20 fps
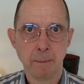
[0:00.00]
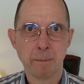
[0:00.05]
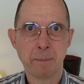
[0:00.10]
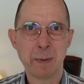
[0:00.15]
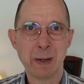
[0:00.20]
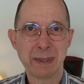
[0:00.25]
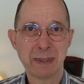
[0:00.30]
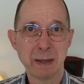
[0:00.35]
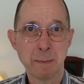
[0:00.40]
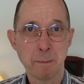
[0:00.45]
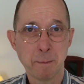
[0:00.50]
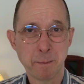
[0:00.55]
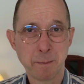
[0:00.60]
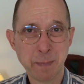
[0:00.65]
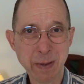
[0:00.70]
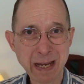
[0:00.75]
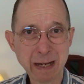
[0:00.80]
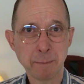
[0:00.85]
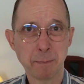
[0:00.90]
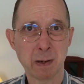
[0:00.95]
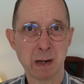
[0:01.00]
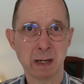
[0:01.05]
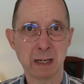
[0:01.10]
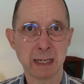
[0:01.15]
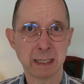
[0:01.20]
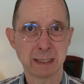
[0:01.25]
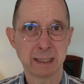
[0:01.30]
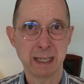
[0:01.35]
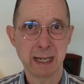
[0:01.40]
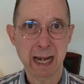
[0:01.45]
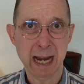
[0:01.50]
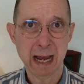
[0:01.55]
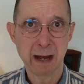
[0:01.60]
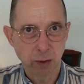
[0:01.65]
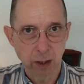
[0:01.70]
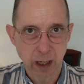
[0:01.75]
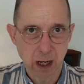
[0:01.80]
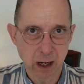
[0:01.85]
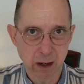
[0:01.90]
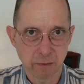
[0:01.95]
But the big plugins that
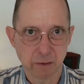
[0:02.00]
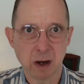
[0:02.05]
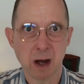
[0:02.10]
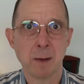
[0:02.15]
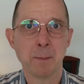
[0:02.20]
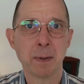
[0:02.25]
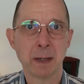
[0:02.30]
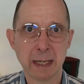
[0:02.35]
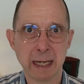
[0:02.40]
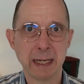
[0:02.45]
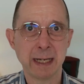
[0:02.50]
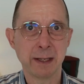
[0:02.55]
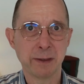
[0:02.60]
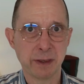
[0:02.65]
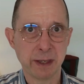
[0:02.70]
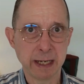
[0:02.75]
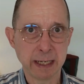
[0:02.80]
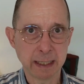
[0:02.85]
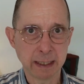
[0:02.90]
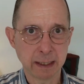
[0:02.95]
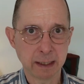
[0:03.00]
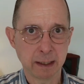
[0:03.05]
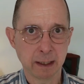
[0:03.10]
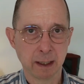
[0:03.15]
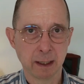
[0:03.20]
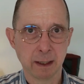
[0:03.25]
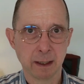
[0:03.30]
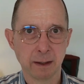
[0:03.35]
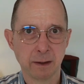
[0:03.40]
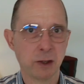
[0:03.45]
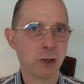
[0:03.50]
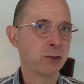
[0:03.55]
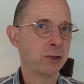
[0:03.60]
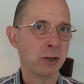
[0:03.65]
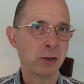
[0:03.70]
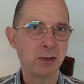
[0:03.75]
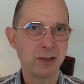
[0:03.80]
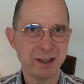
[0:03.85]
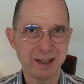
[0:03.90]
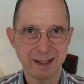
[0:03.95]
do a lot of complicated things,
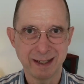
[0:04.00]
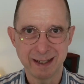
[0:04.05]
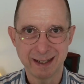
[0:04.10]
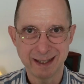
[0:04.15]
those are